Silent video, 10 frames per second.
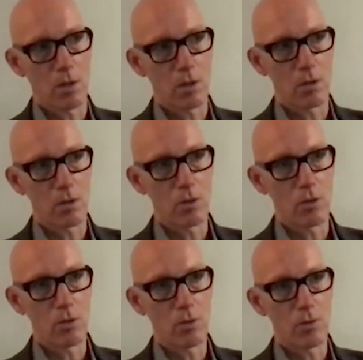
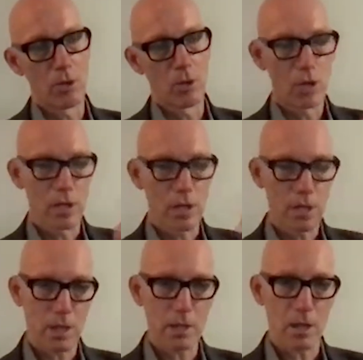if you look at it
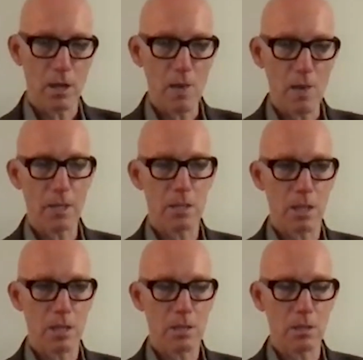in that dynamic
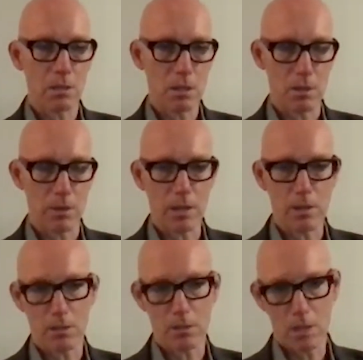sense, and you know that
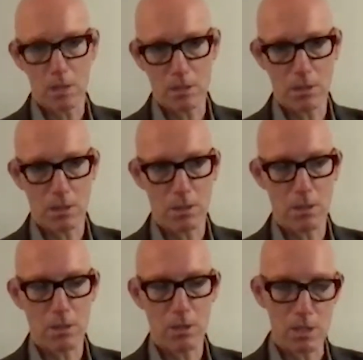is as,
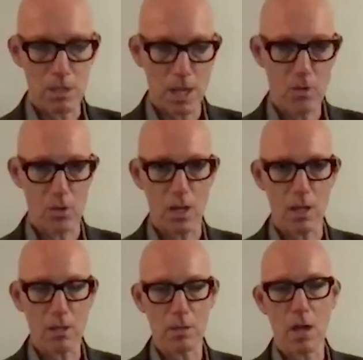as
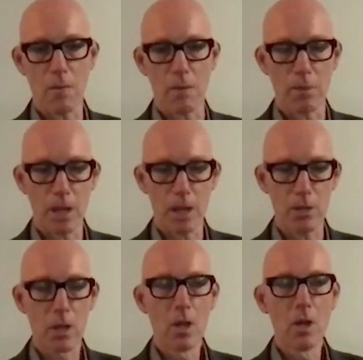contextualized in time and
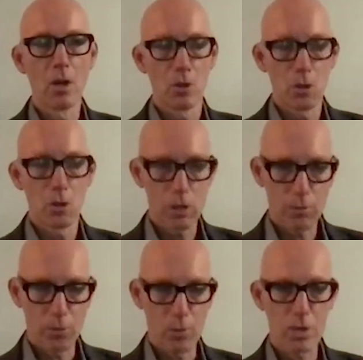place, you
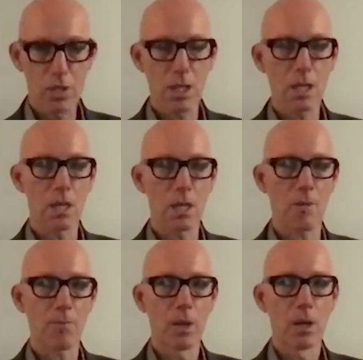can foresee
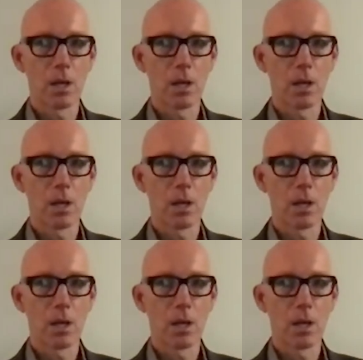that,